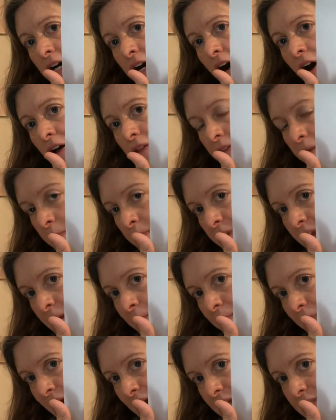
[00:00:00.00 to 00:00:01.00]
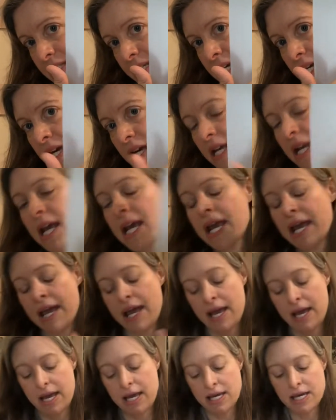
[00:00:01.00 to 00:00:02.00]
on the big basket,
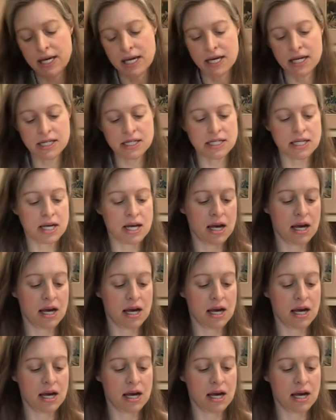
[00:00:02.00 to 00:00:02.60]
and